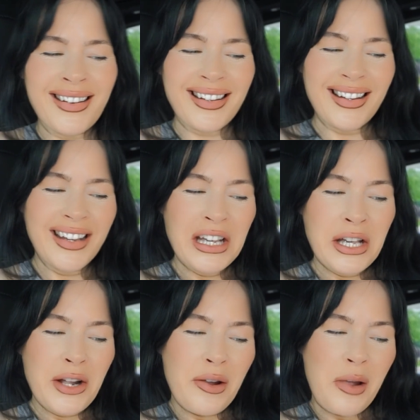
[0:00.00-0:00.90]
I
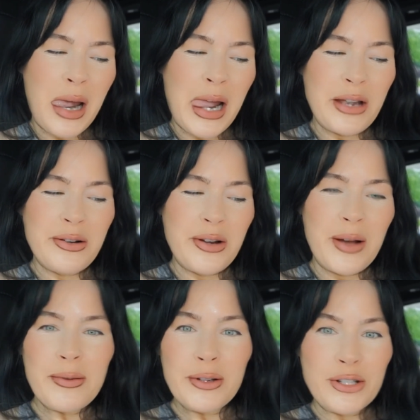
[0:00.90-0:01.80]
don't know,
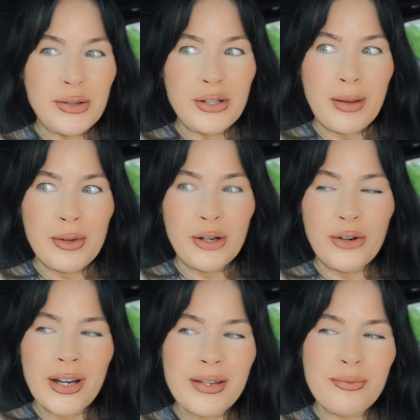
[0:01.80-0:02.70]
I'm gonna do something
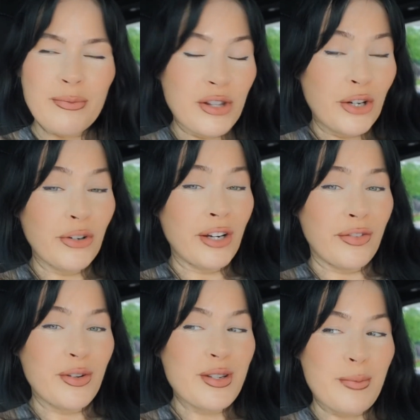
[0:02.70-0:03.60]
crazy. But the Greek
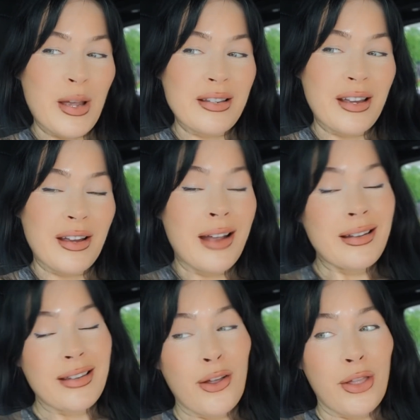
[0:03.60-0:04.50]
food is amazing and
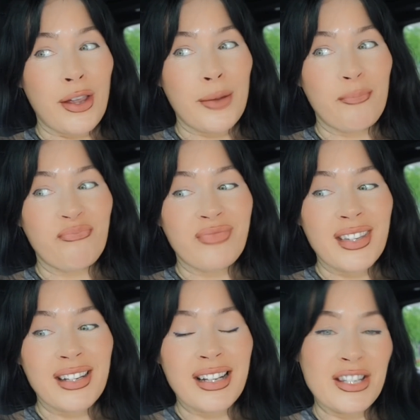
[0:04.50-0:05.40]
it's healthy.
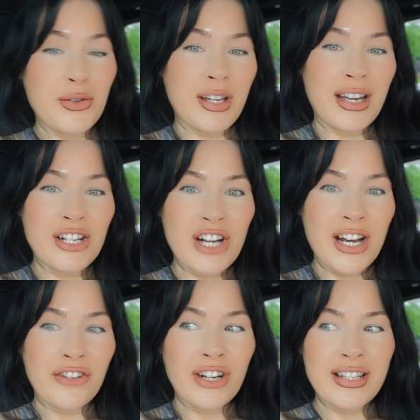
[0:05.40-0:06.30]
Because you can get a
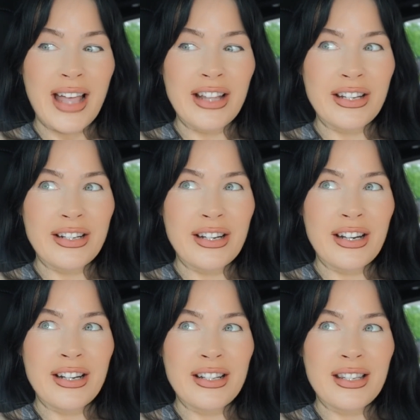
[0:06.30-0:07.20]
giant Greek salad
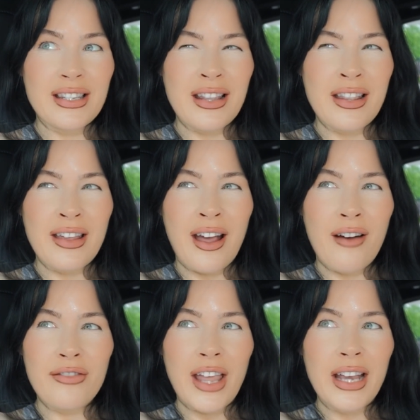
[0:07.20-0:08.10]
and it's and then they
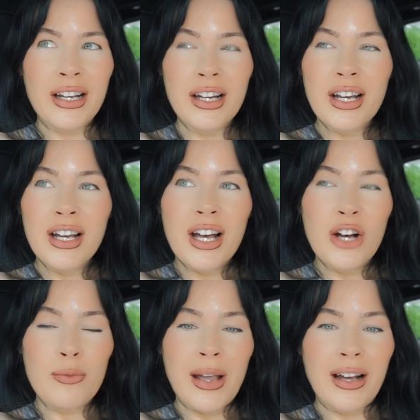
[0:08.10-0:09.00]
have like,
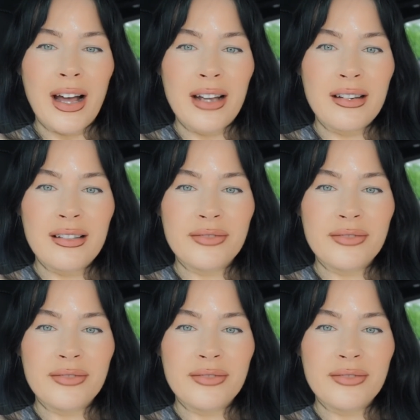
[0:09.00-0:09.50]
oh my god.